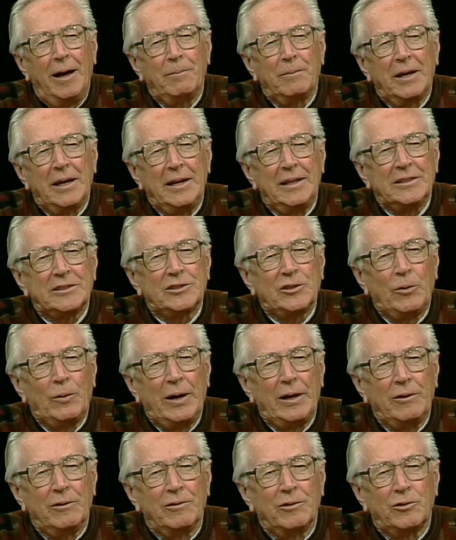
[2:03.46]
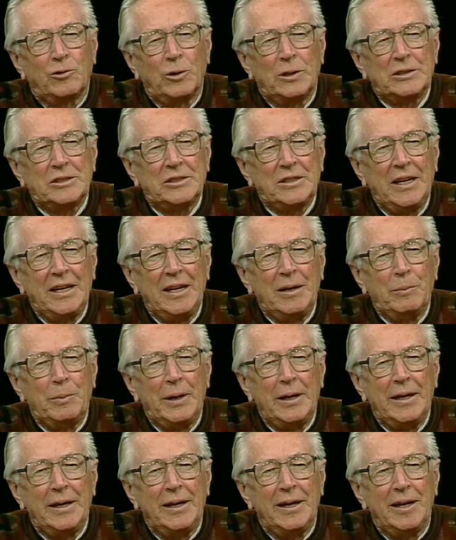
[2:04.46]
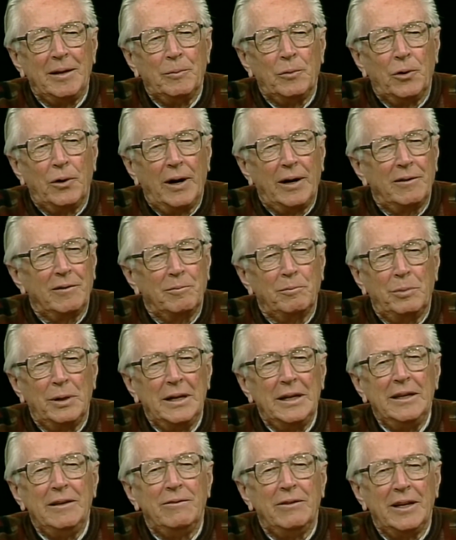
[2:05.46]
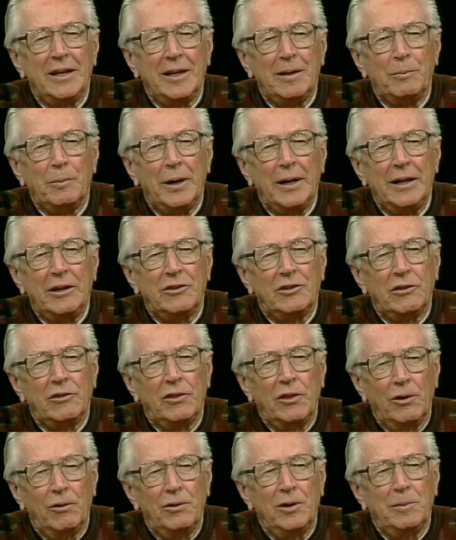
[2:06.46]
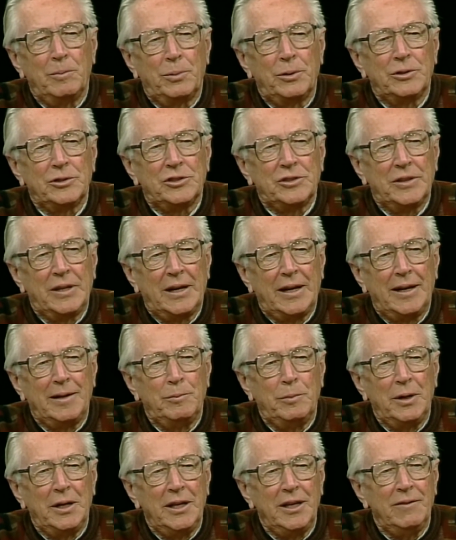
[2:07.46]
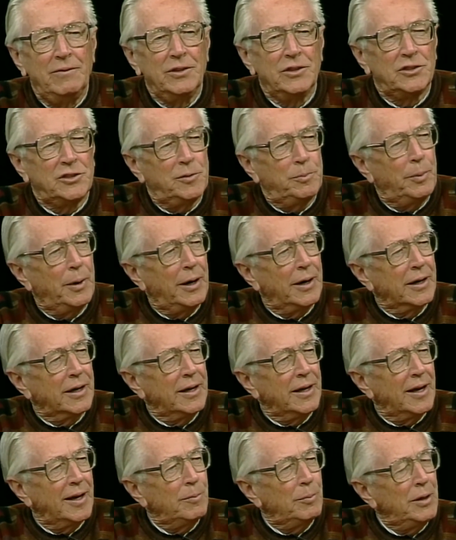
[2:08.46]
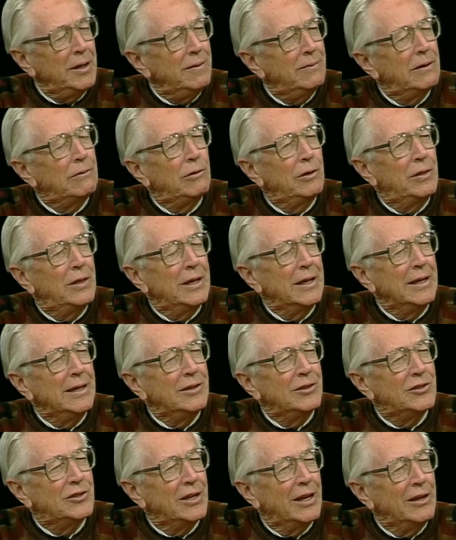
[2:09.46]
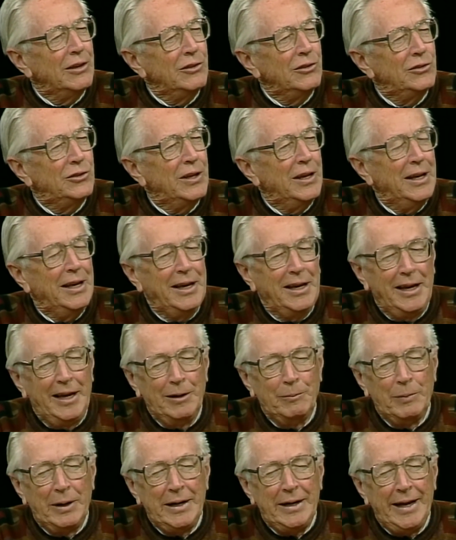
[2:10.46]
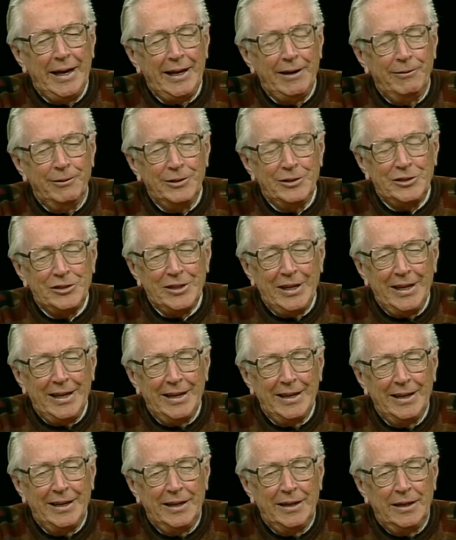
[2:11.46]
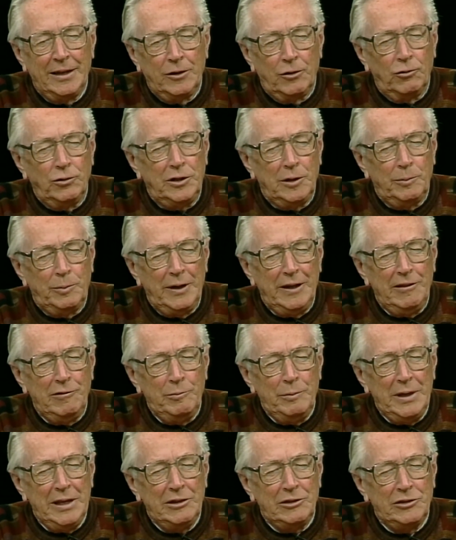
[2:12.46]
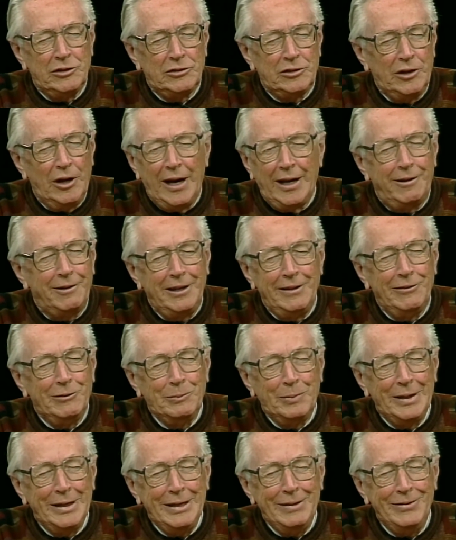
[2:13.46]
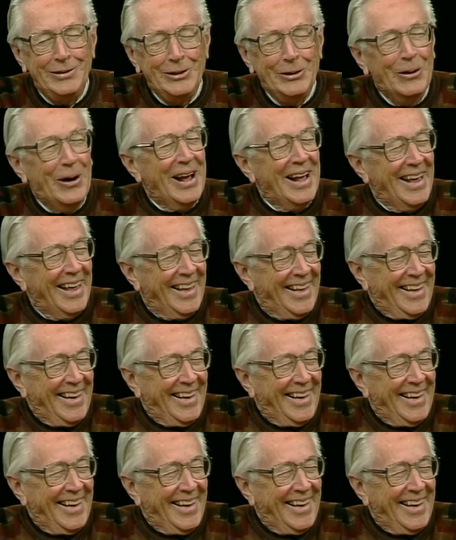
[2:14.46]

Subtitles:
I'm getting so I don't trust anybody anymore. I don't believe anybody. She says, the only person that I believe is Sparky. I believe everything he says. And my dad would say, don't you believe me? And she said, no, I don't even believe you.